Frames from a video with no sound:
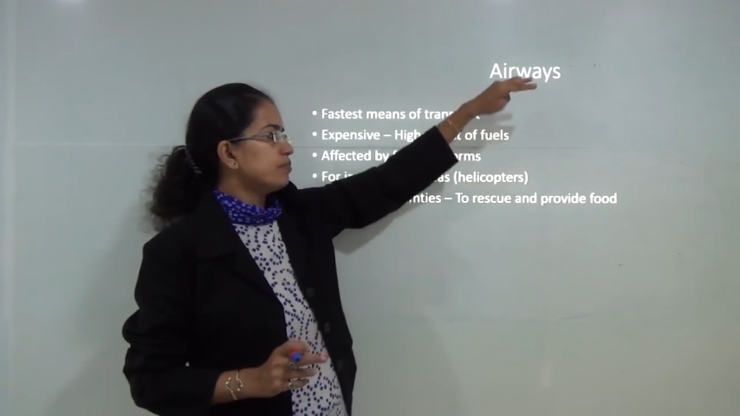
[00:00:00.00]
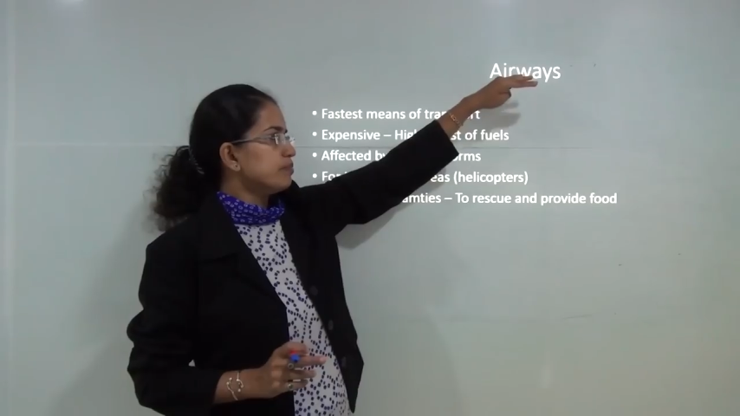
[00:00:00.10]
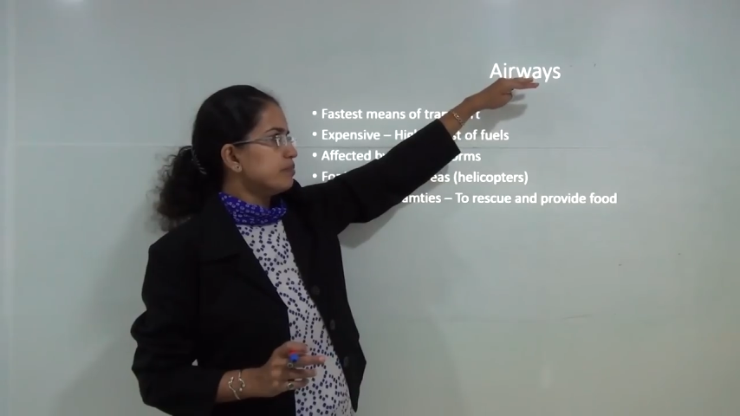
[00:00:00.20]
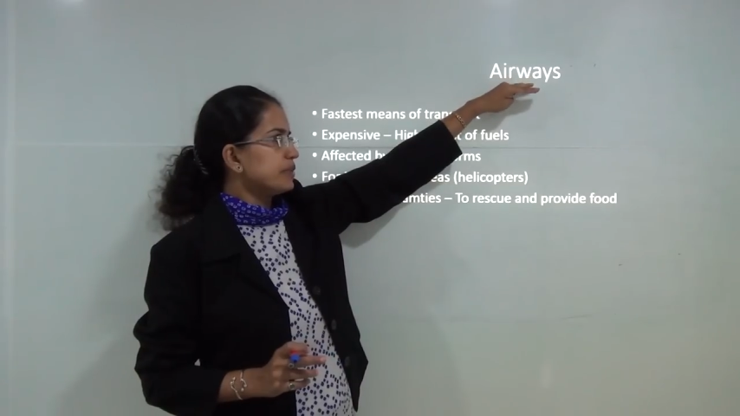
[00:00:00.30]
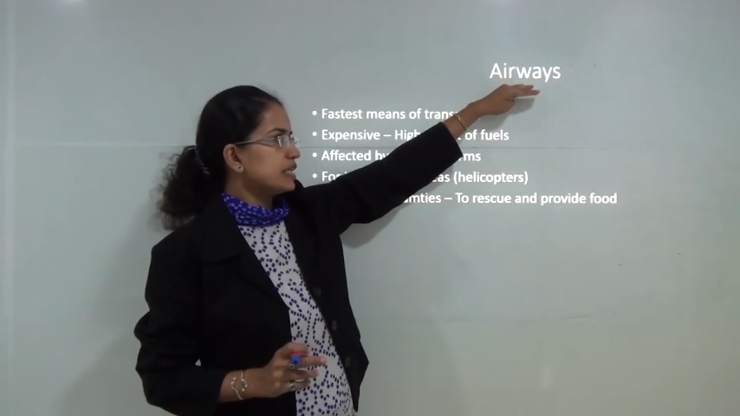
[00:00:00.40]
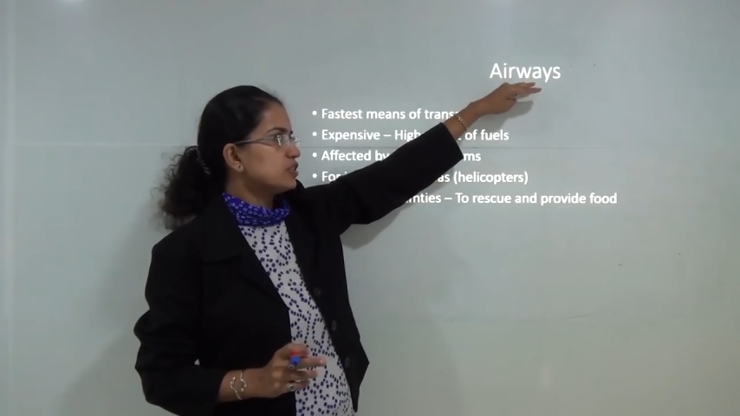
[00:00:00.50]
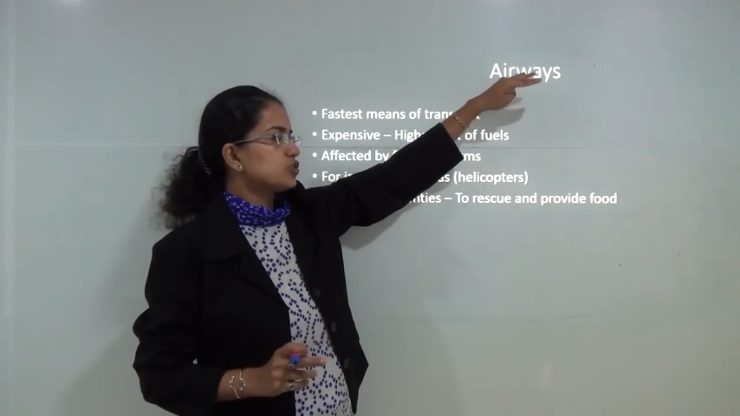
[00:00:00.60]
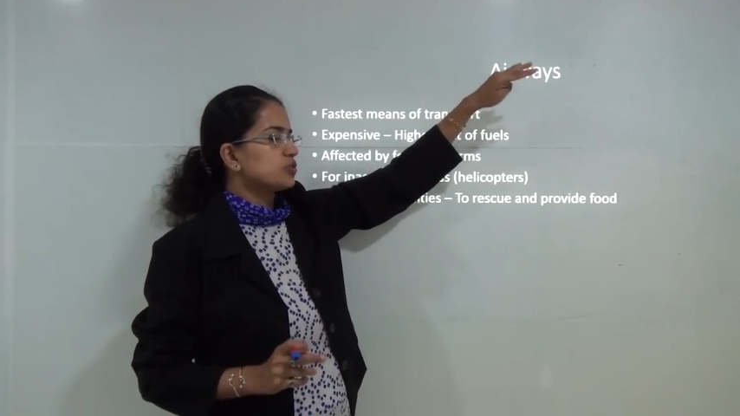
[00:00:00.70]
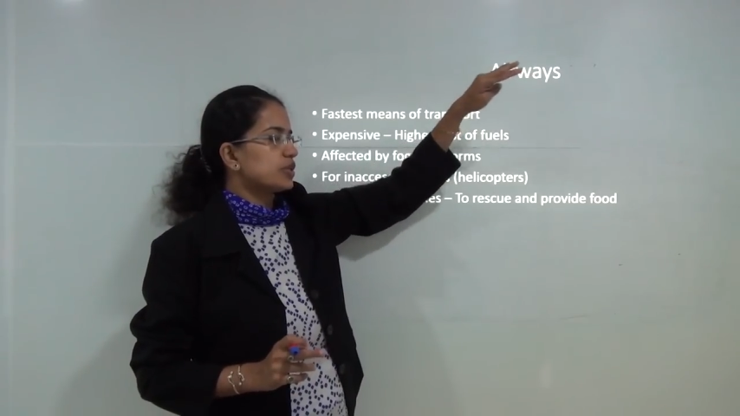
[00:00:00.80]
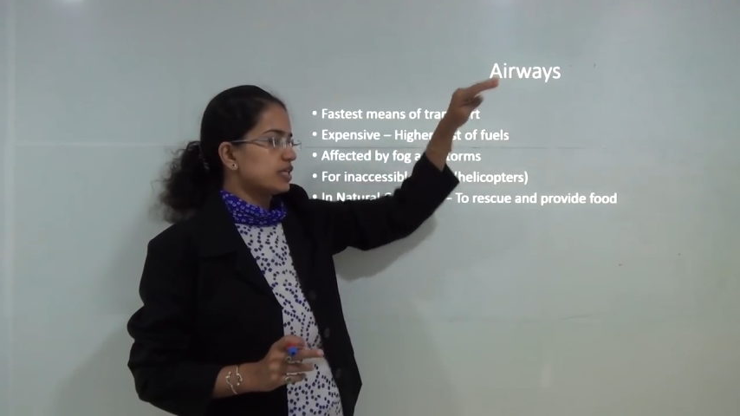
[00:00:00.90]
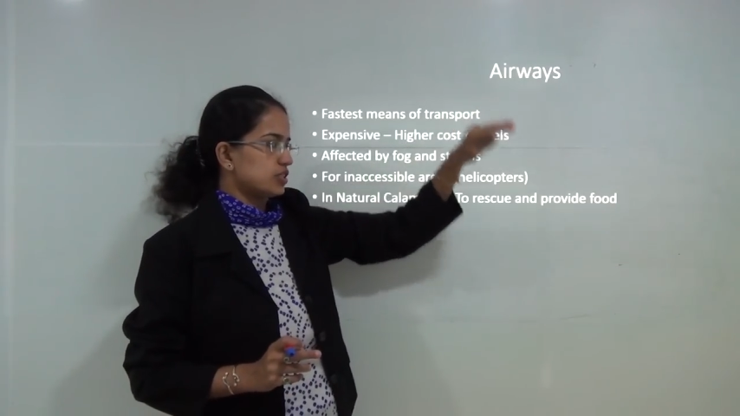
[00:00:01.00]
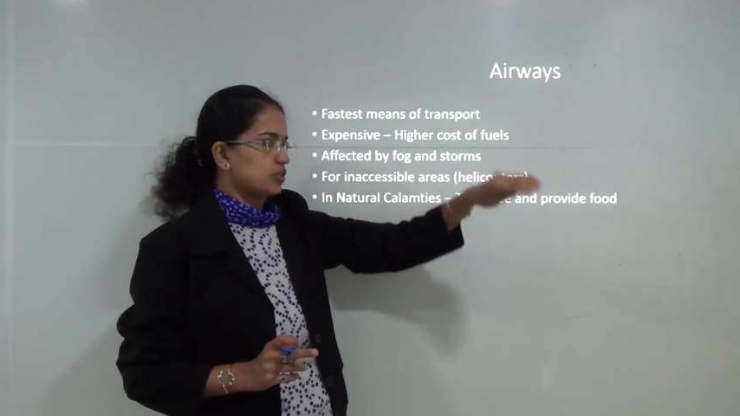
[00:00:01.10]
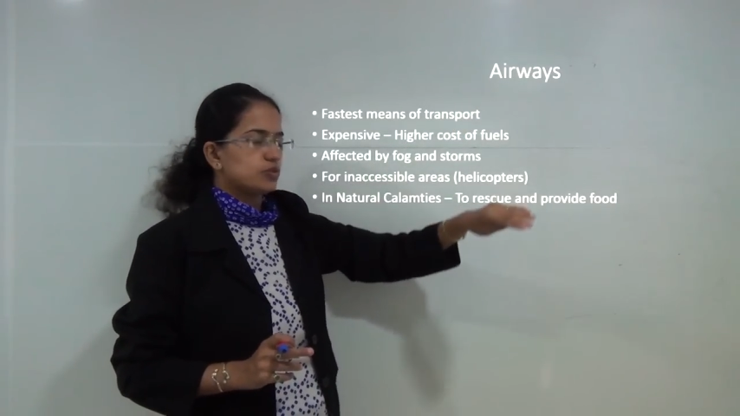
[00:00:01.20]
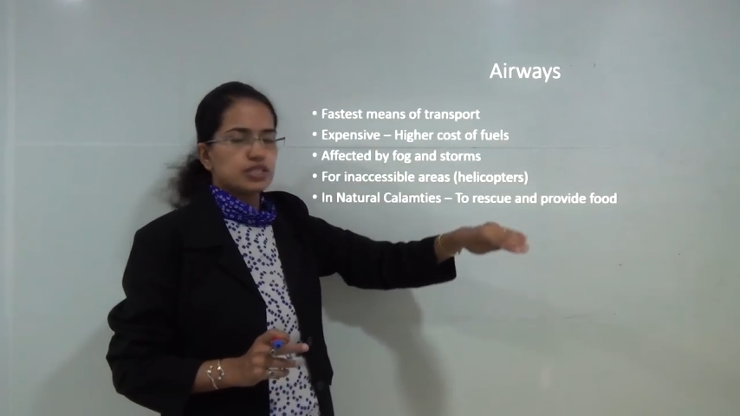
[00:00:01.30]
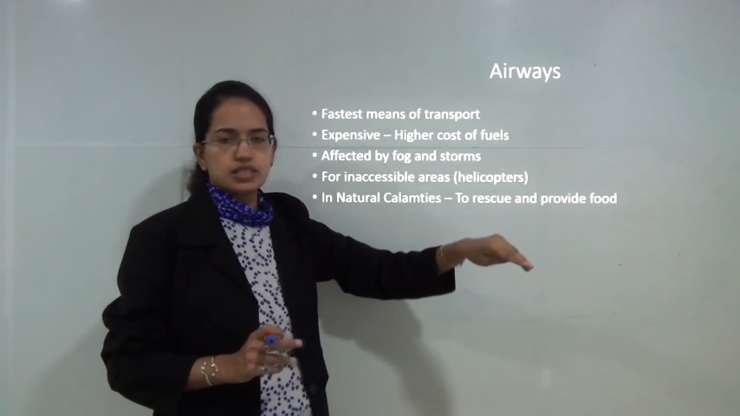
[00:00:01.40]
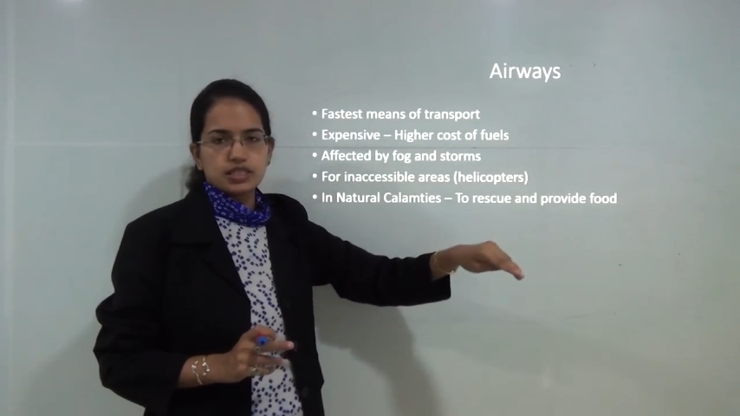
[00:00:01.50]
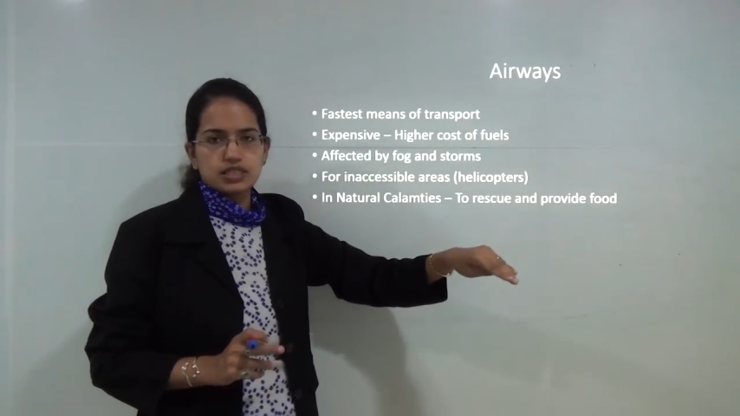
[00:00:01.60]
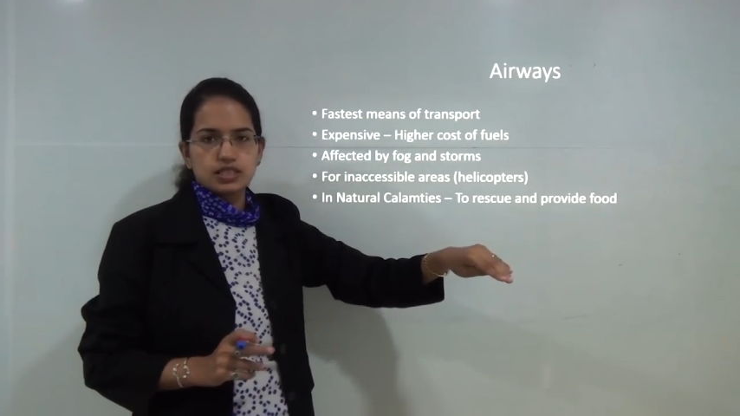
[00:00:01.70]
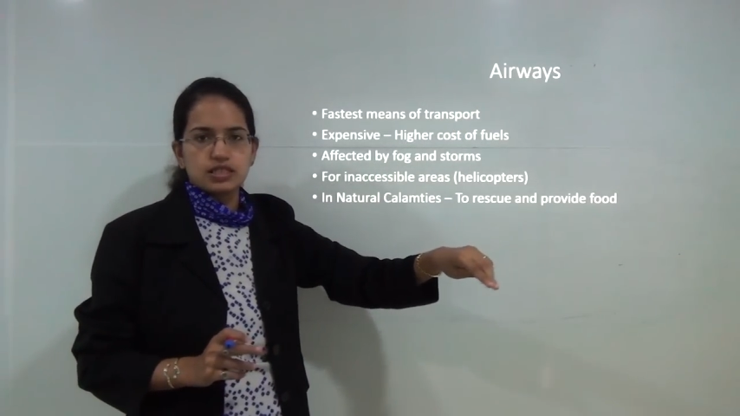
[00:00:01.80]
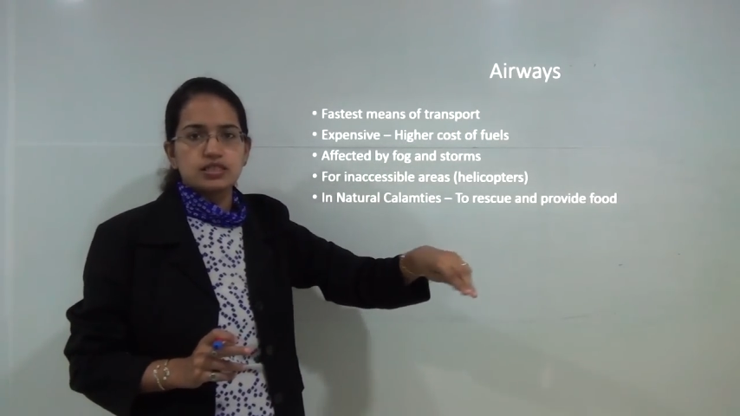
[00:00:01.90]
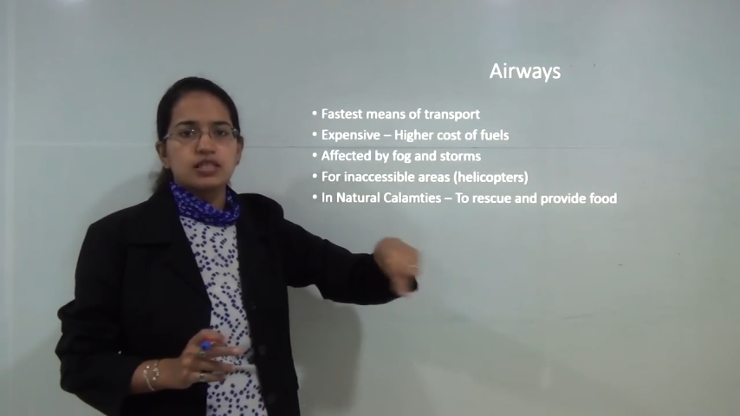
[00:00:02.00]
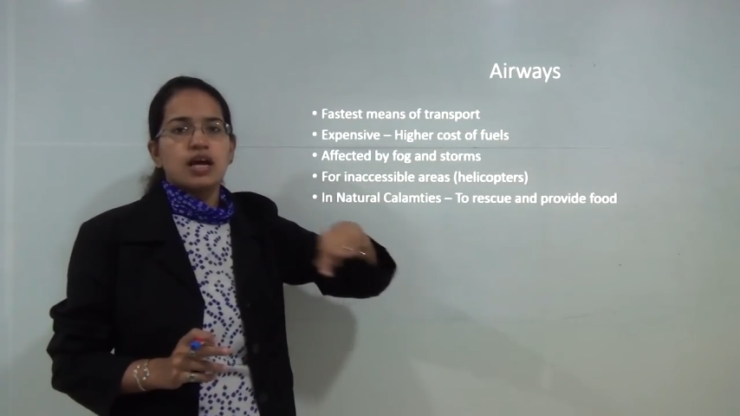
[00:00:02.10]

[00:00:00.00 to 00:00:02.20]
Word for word: means to rescue the citizen,